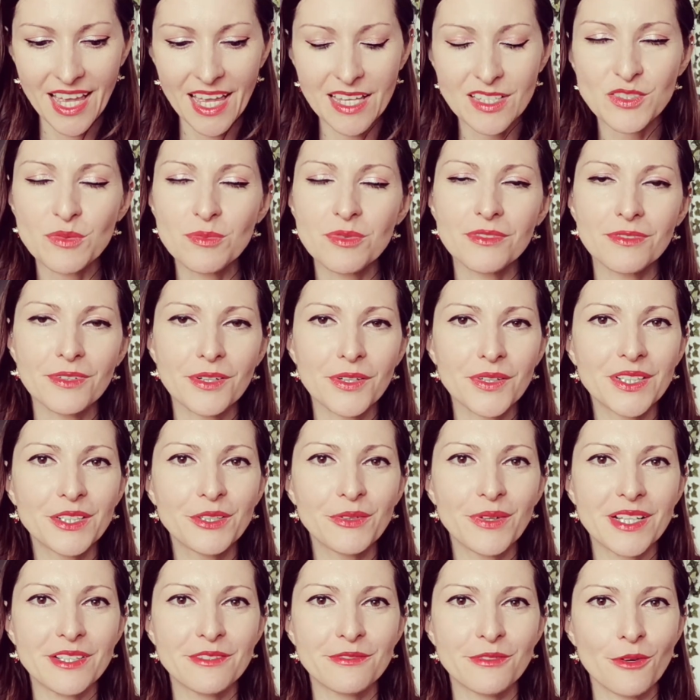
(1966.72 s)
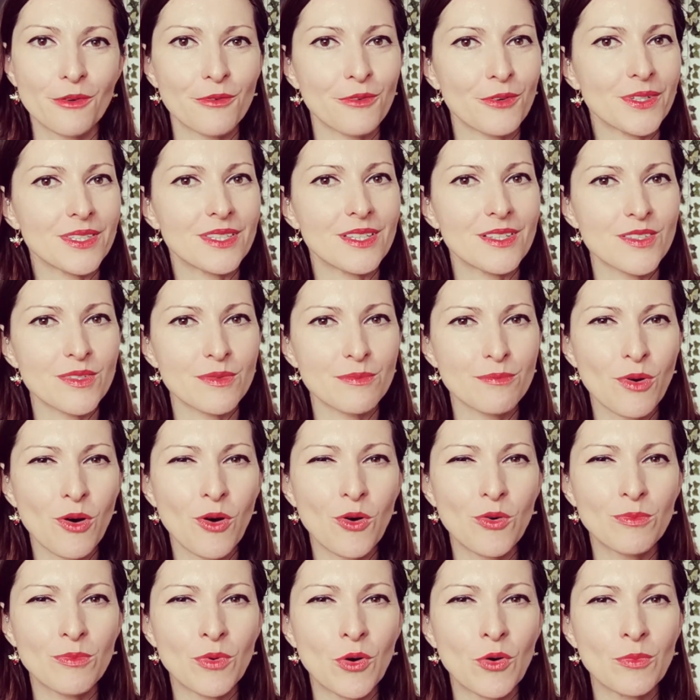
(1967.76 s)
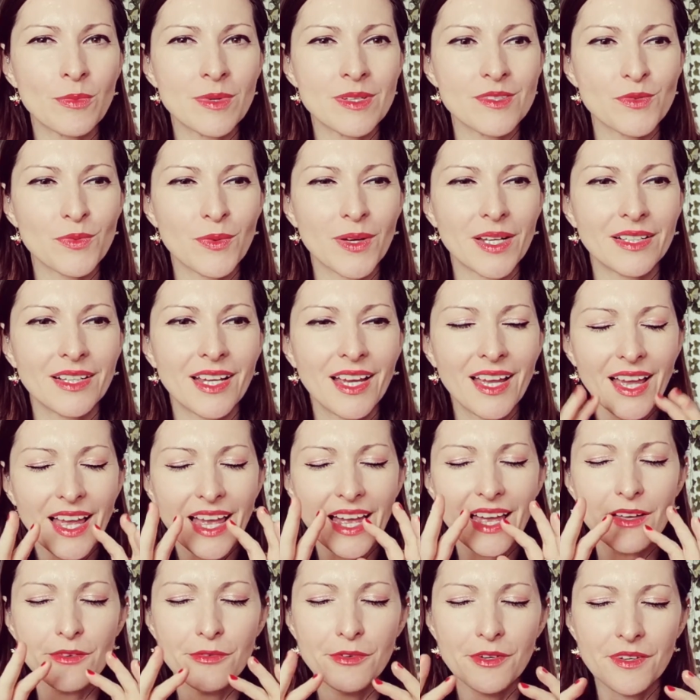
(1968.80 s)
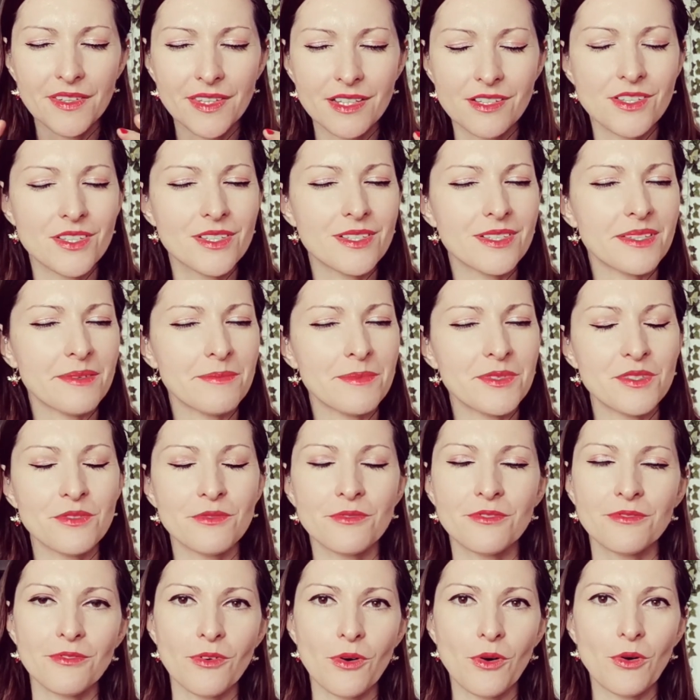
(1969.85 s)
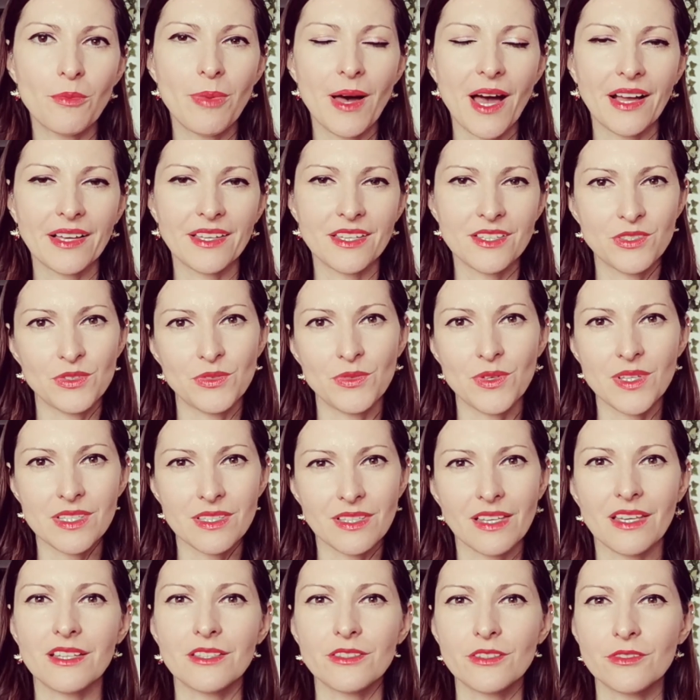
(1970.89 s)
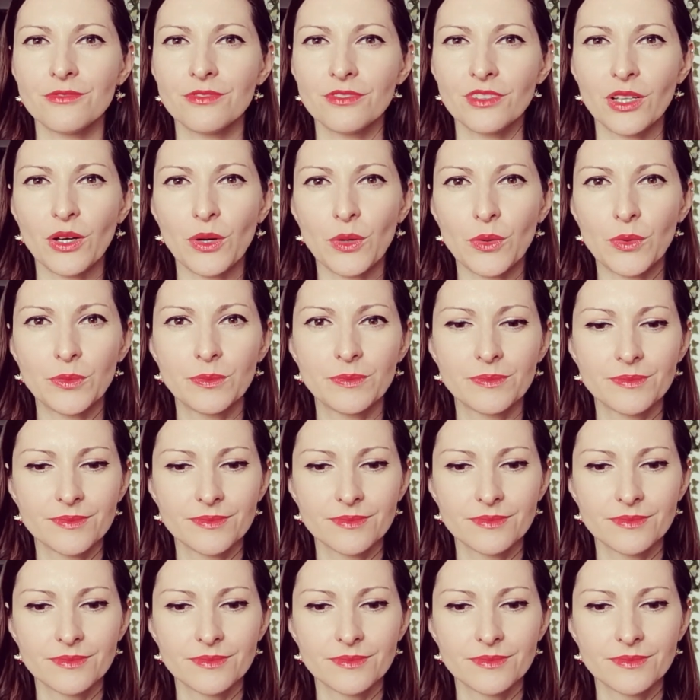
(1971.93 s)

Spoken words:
And to be very grateful for the small moments when everything just seems to fall back into a state of flow.